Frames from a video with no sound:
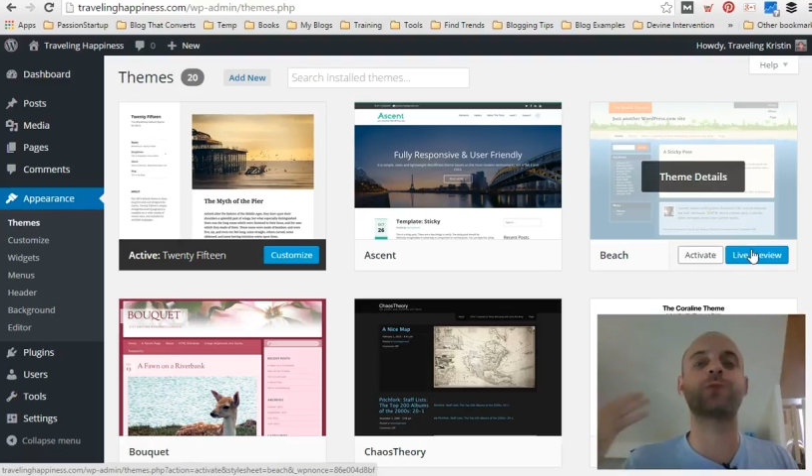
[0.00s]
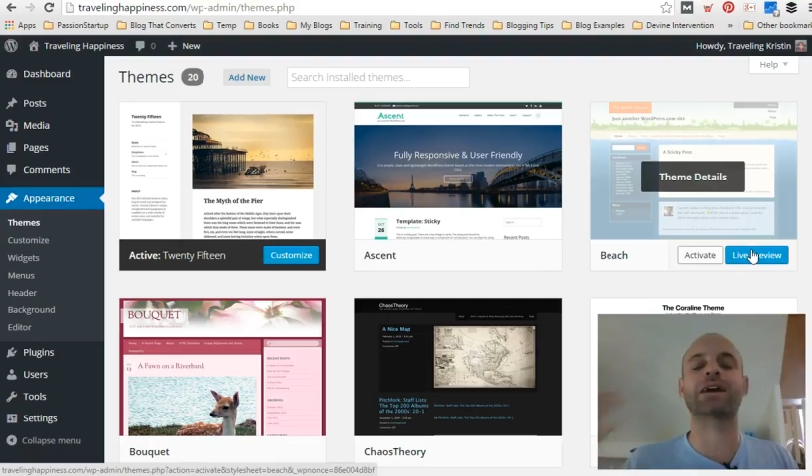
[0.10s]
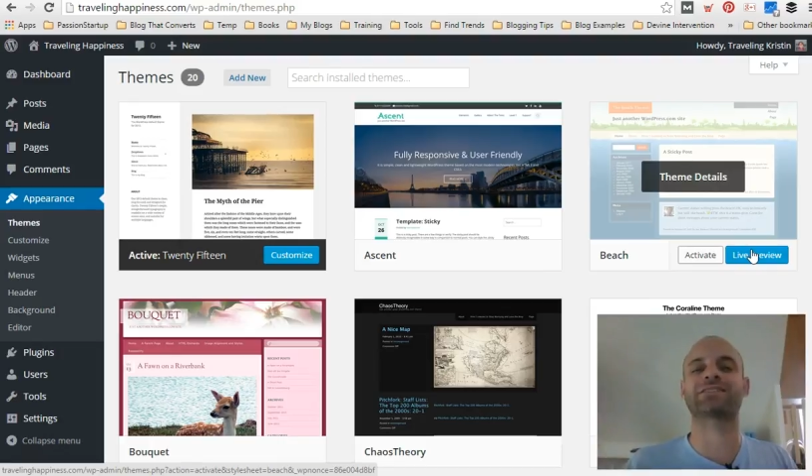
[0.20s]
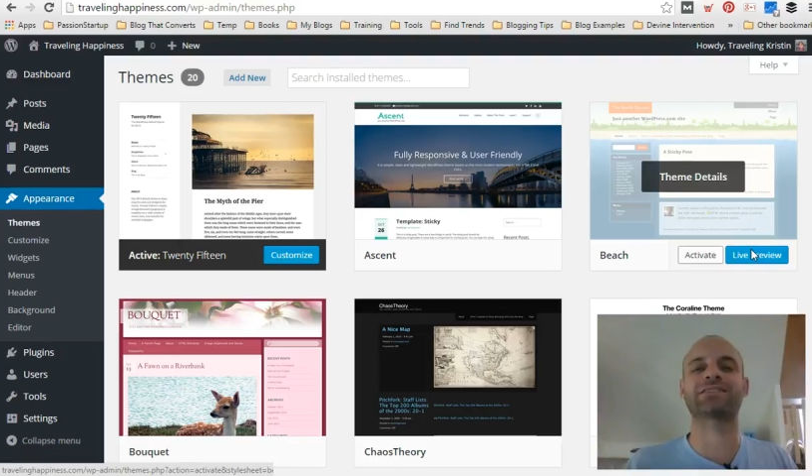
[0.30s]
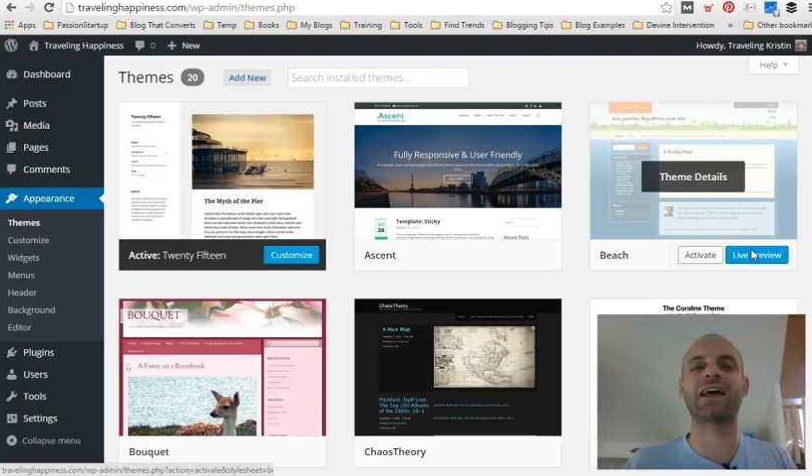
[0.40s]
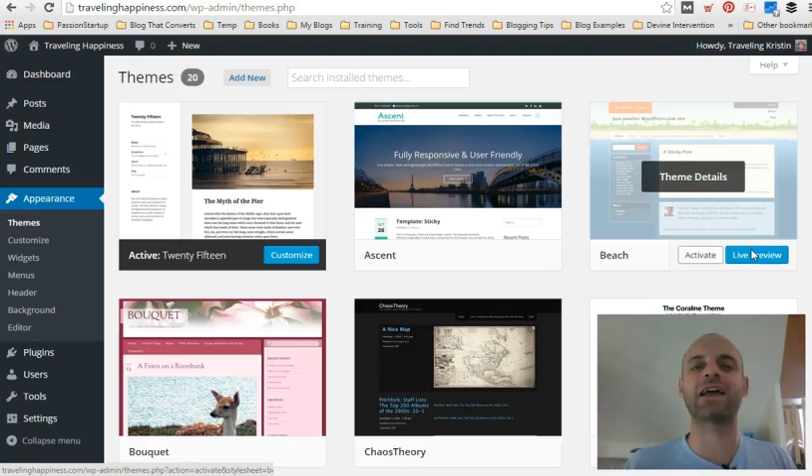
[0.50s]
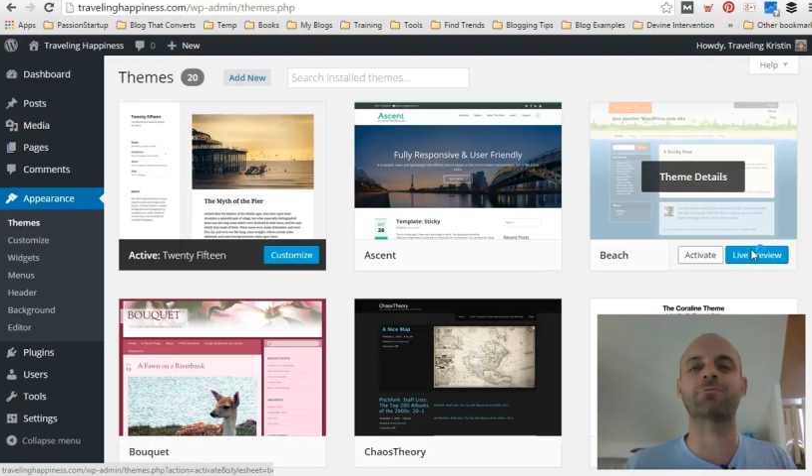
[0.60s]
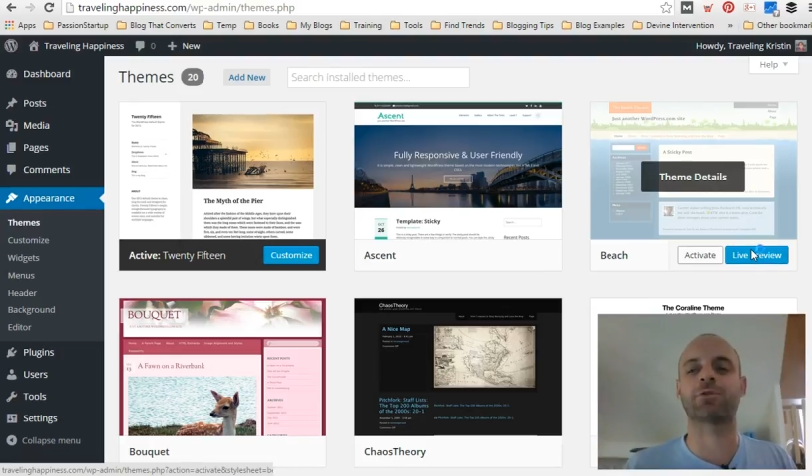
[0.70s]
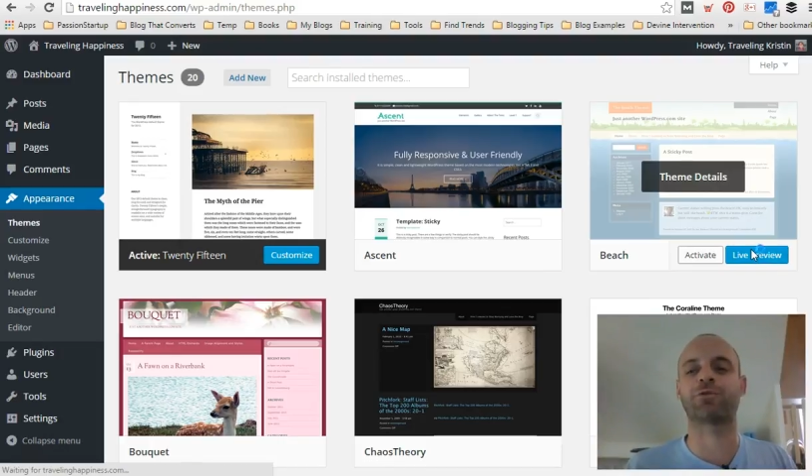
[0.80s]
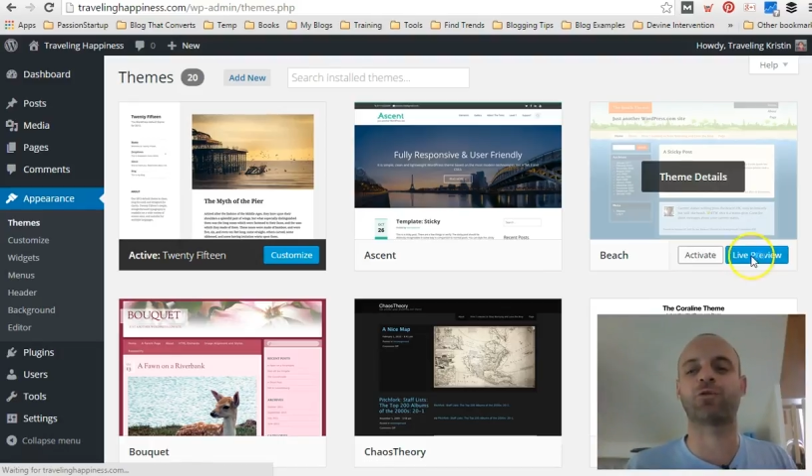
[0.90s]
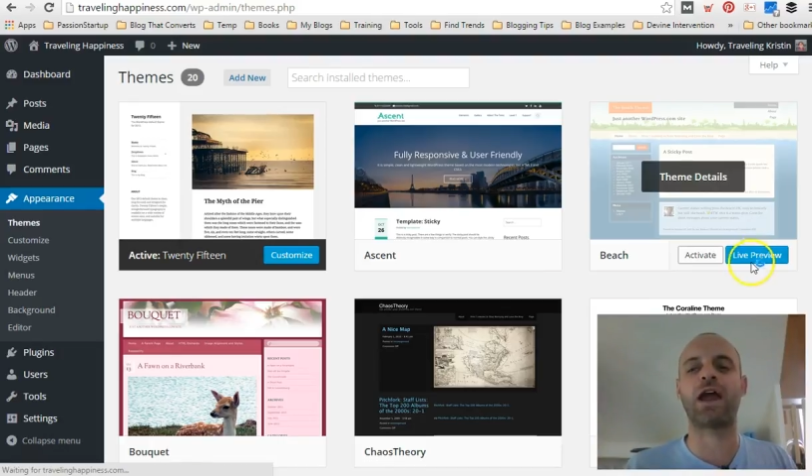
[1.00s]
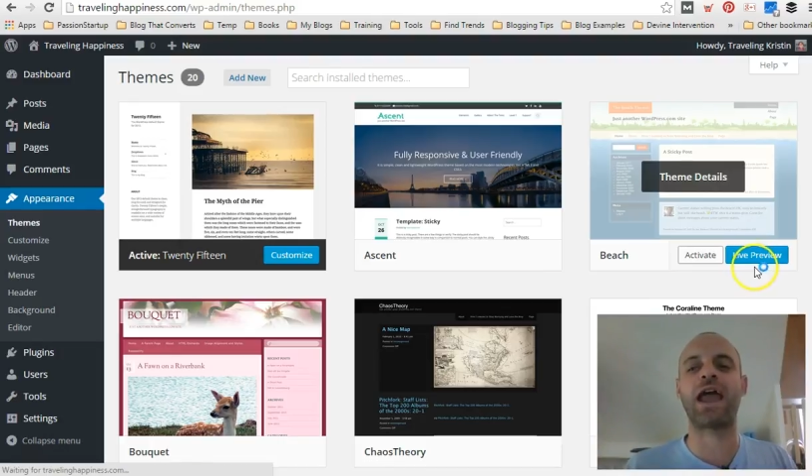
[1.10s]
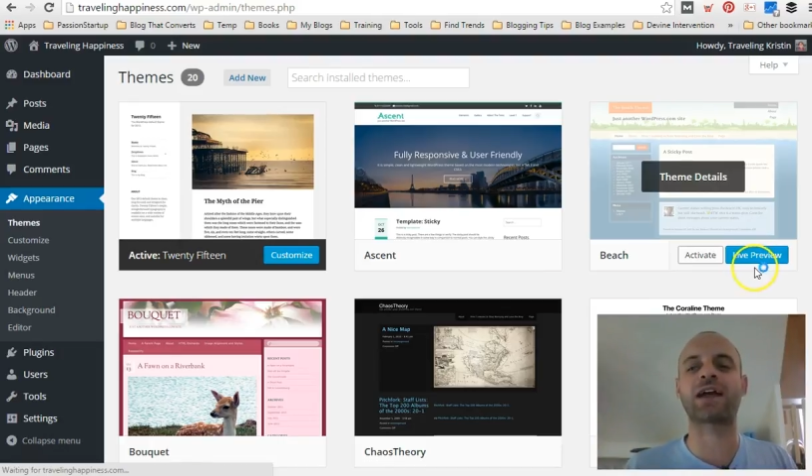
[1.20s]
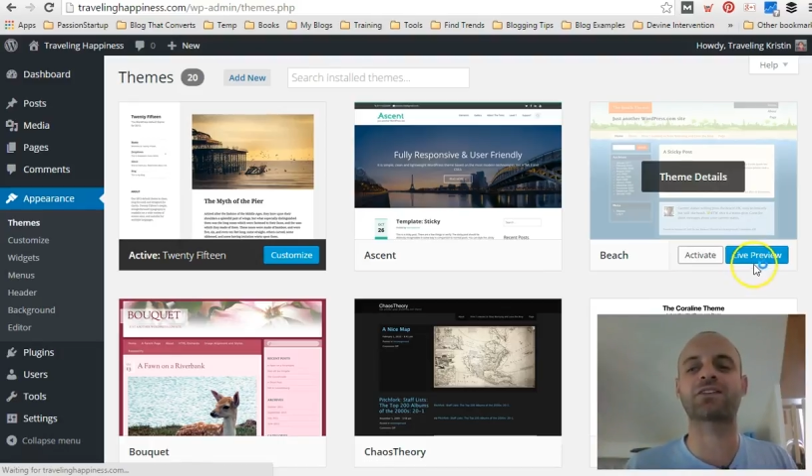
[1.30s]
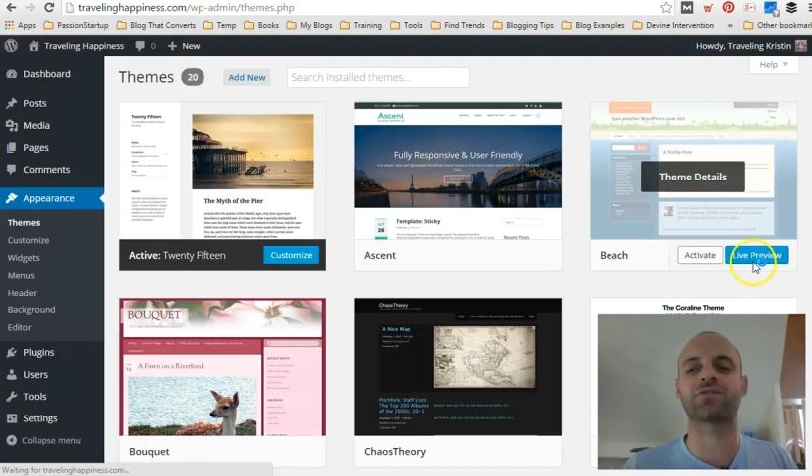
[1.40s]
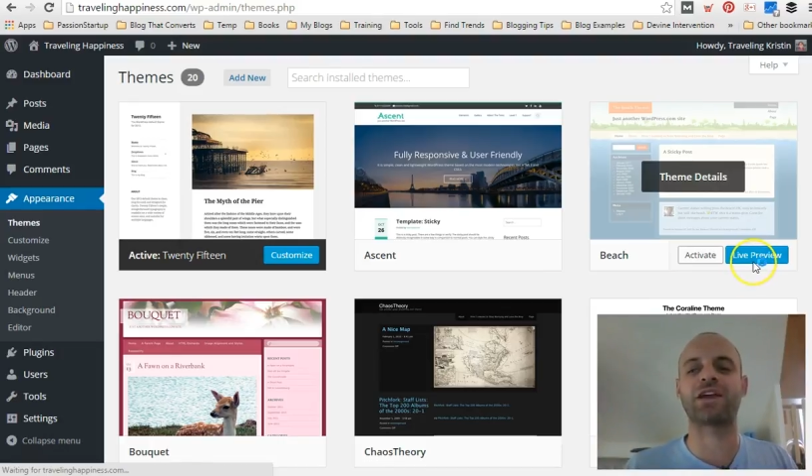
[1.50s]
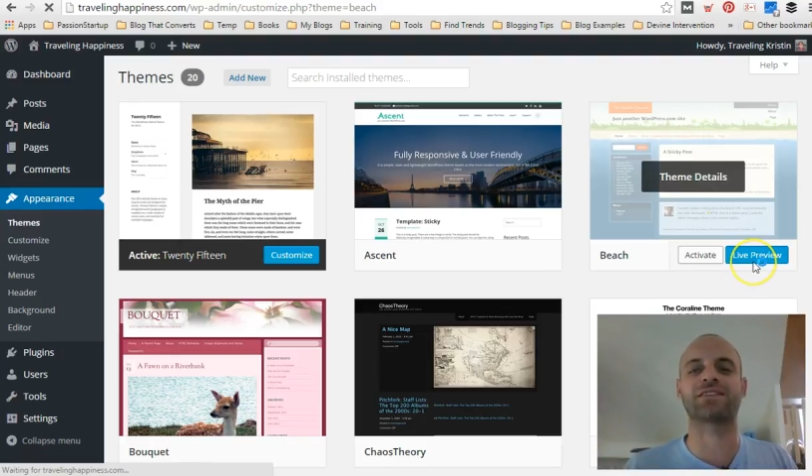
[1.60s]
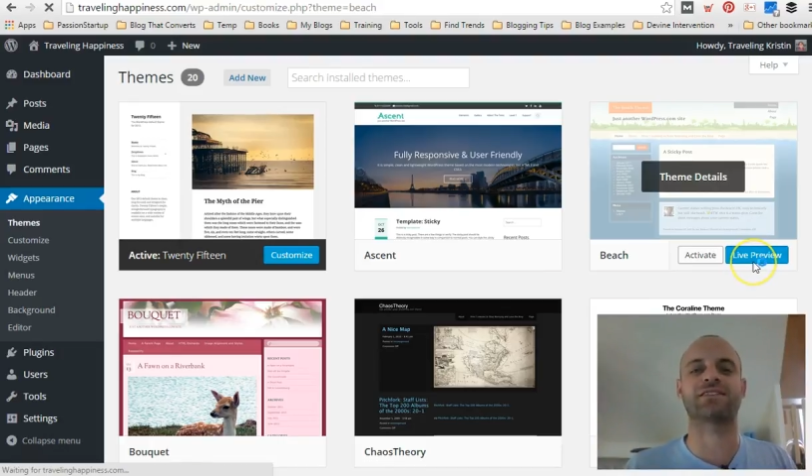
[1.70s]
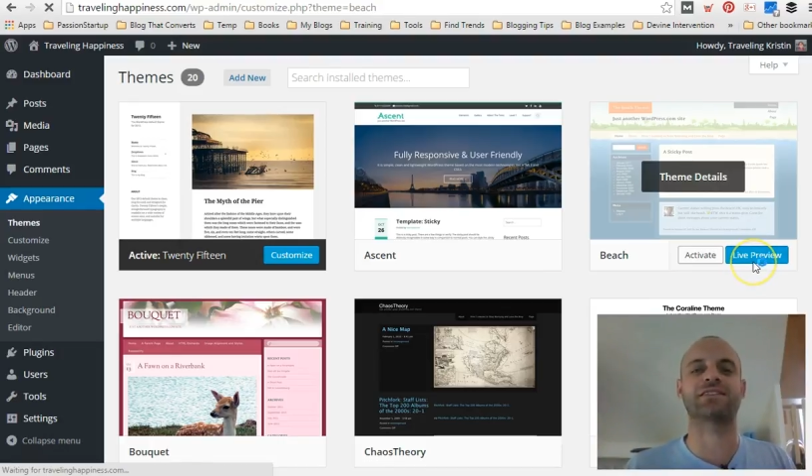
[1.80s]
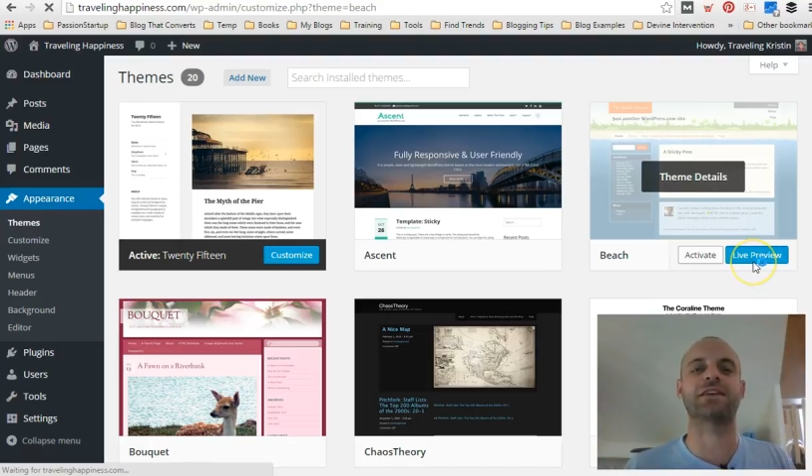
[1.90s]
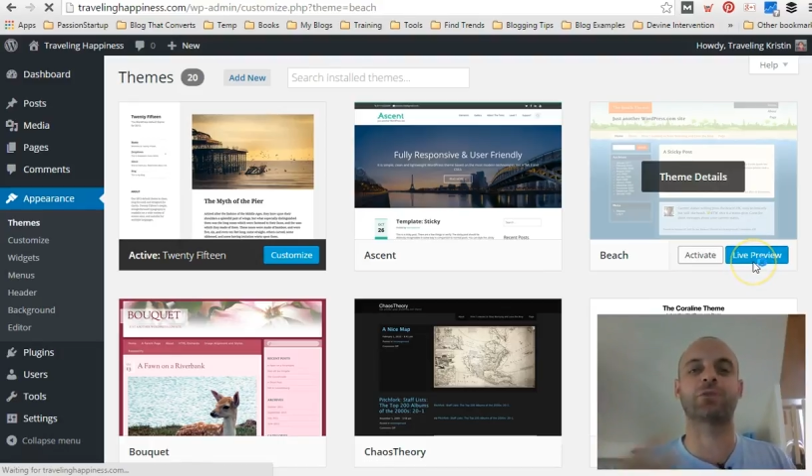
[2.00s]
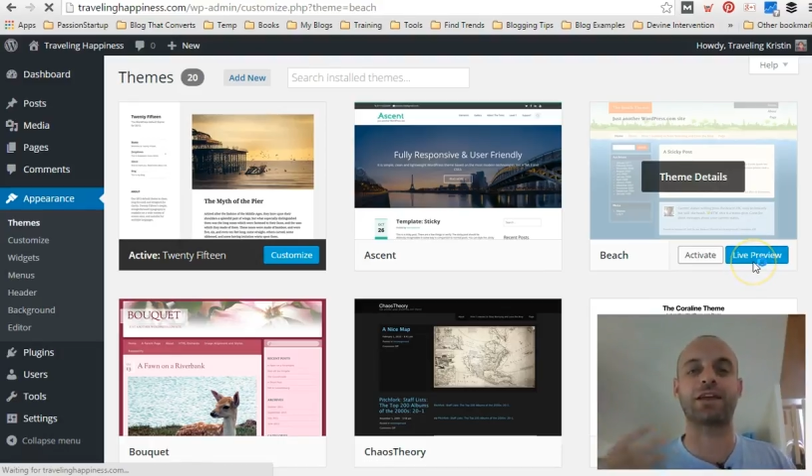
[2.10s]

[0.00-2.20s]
my site before I activate the theme,